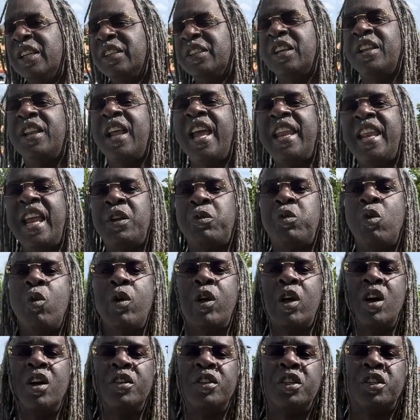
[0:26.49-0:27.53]
Today, that's what we're
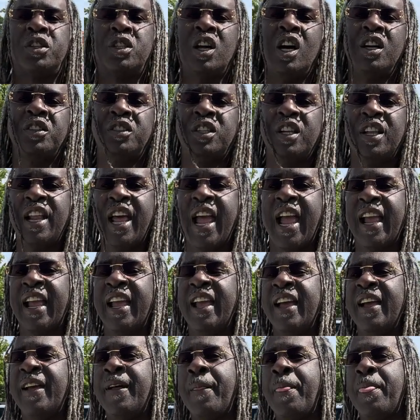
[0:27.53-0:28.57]
going to discuss today.
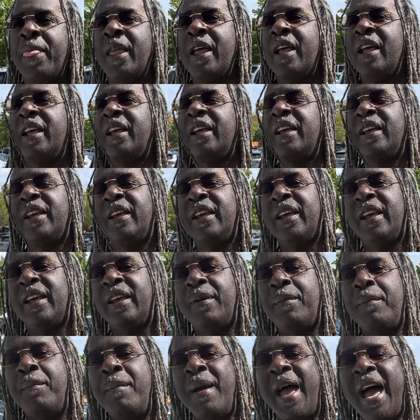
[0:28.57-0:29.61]

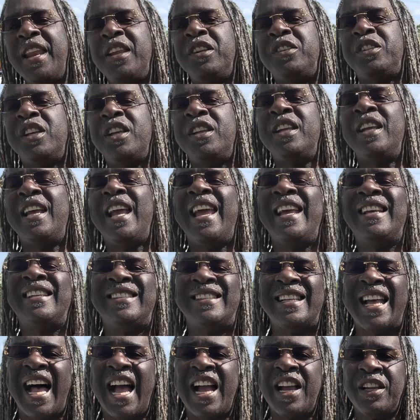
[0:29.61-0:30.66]
Managing
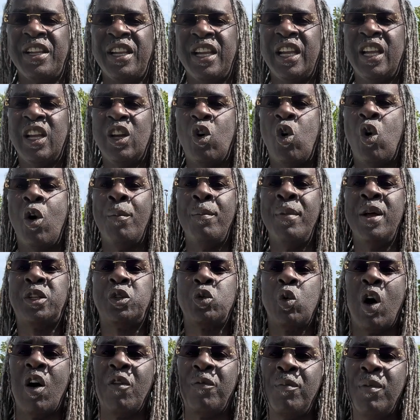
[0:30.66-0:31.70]
anxiety on
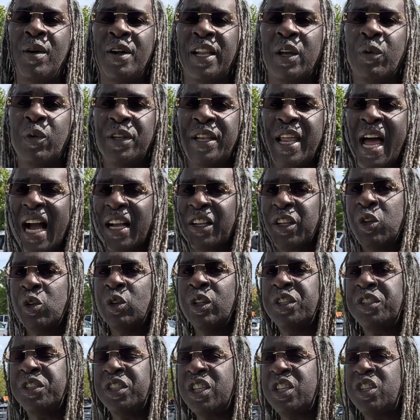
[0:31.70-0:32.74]
Mental Health Monday with Dr.
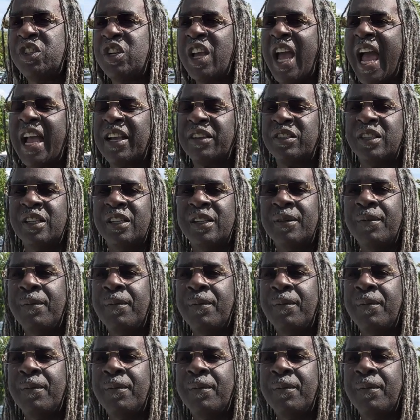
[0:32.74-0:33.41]
Ulysses Jackson.